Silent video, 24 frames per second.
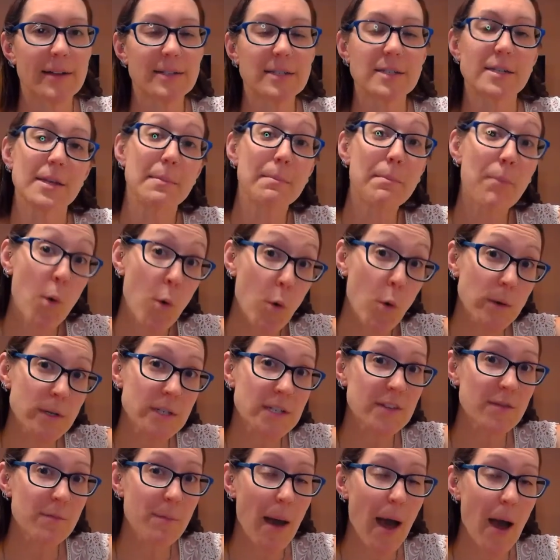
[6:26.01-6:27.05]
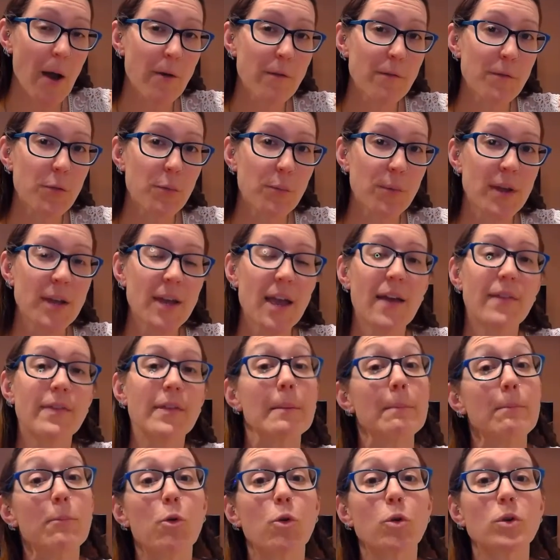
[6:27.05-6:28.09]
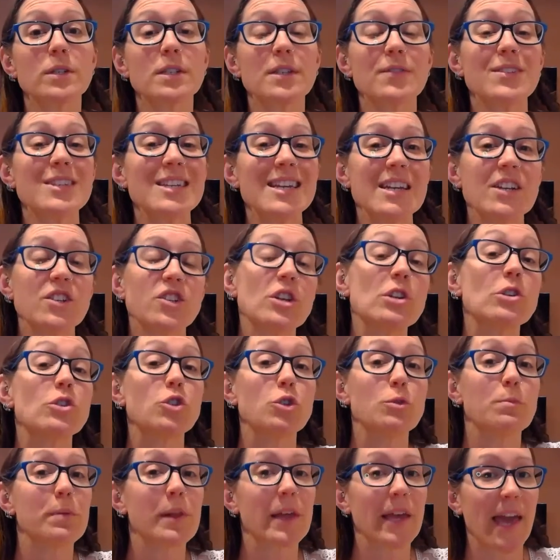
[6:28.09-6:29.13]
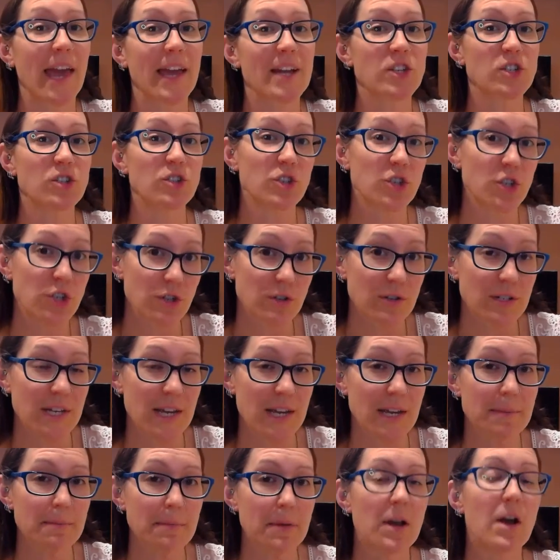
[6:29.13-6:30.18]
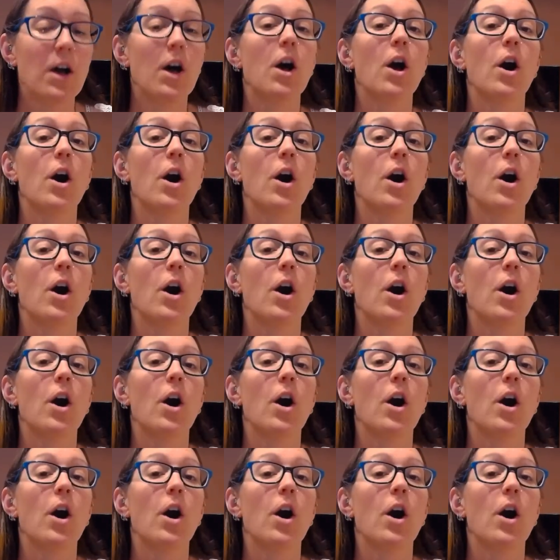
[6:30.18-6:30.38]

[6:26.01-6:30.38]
eyes to the importance of Power of 3 and the importance of teaching duplication to your team.